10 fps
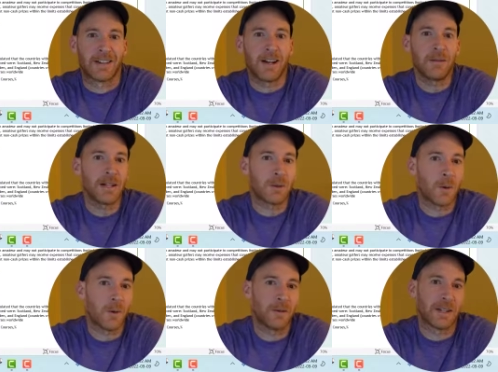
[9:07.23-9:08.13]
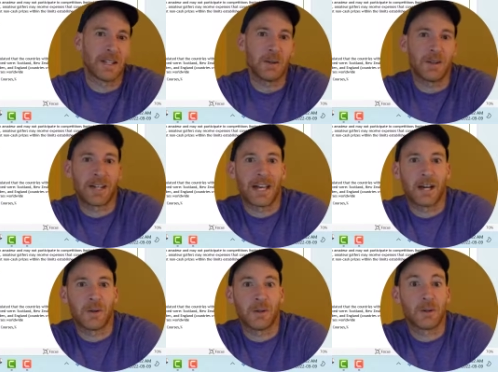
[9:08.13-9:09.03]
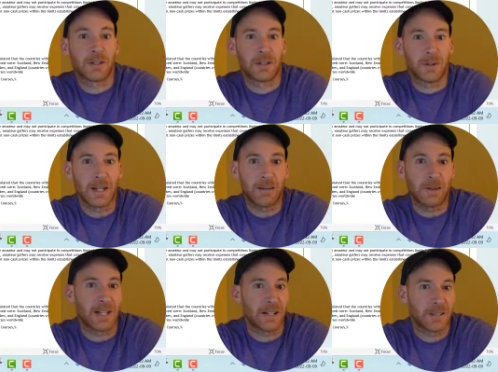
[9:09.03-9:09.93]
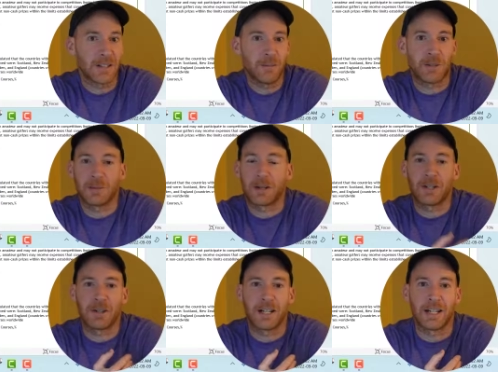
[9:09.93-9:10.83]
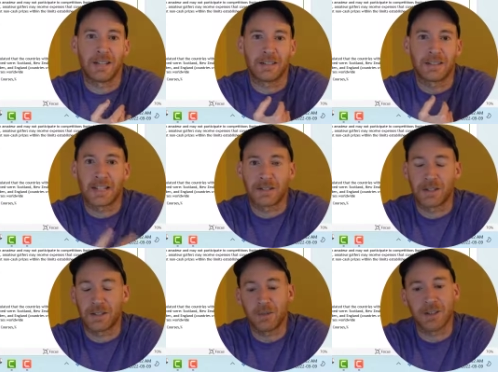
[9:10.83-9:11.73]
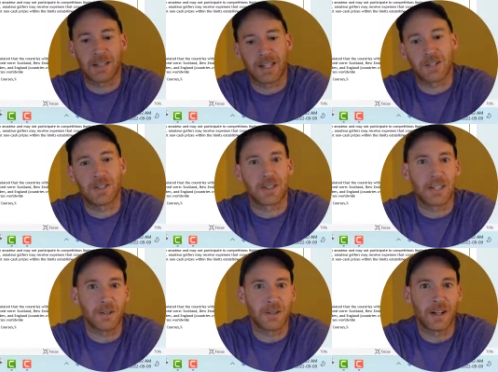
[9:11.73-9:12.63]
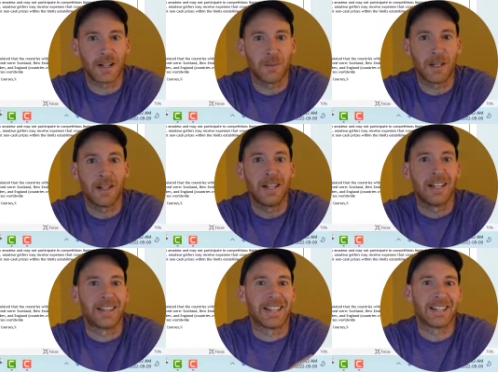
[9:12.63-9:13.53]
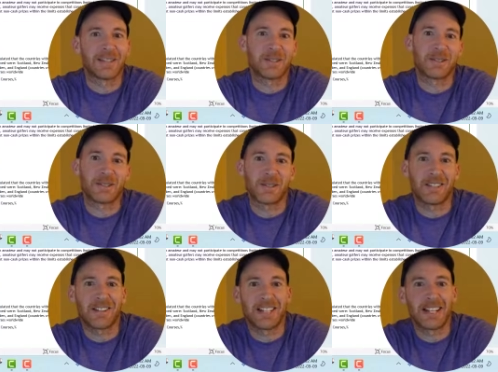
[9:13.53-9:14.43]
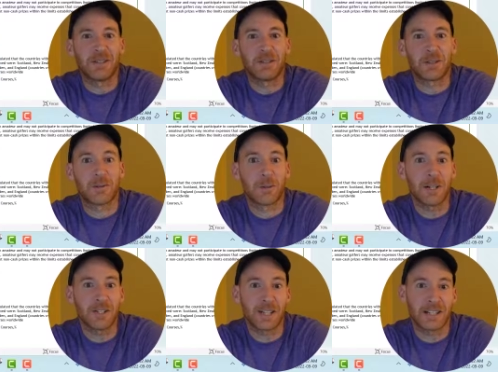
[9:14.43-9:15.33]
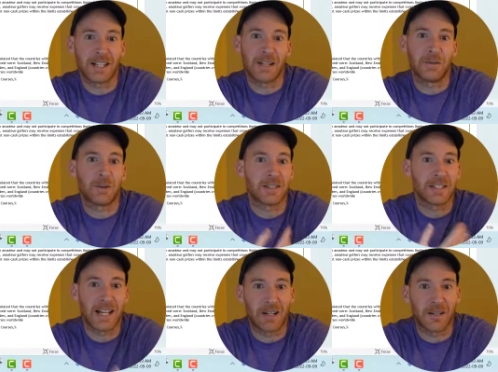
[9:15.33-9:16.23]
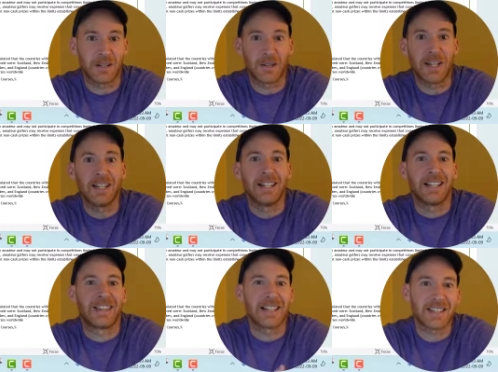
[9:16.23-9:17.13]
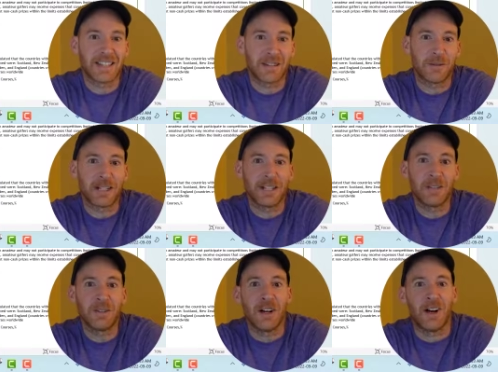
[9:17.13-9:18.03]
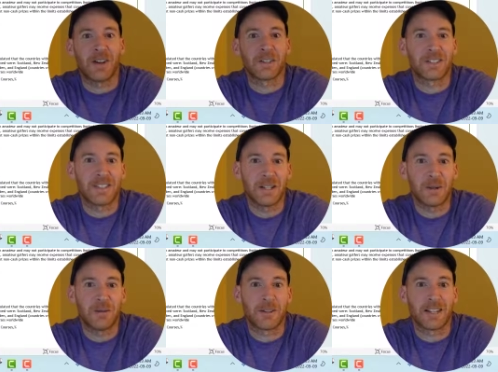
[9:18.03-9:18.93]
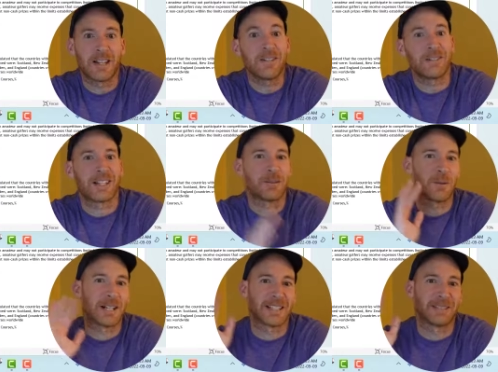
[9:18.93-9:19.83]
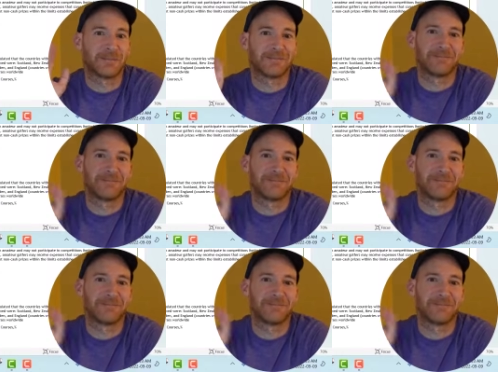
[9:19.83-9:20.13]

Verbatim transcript: I've got a whole video on how you can do that potentially just by creating section, different sections in your document. That's on your screen right now. So if you want to check that out, you want to see how to do that, that's in that video. I'll see you over there. Thanks for watching.